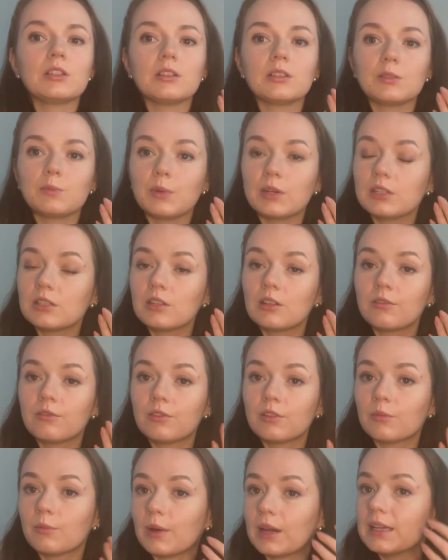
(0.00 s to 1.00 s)
especially
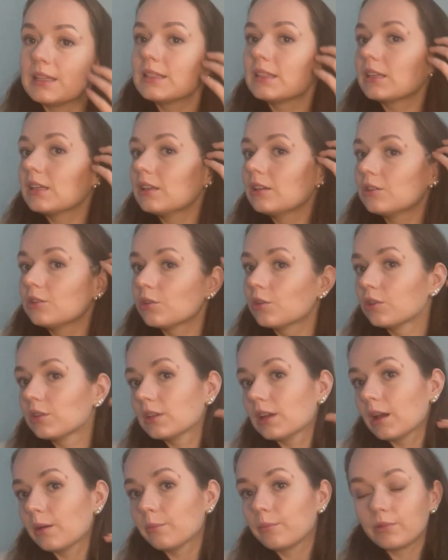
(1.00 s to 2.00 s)
for my skin
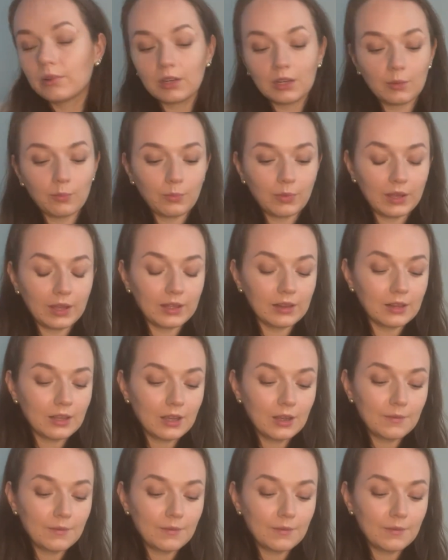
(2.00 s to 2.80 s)
tone. I'm pretty pale,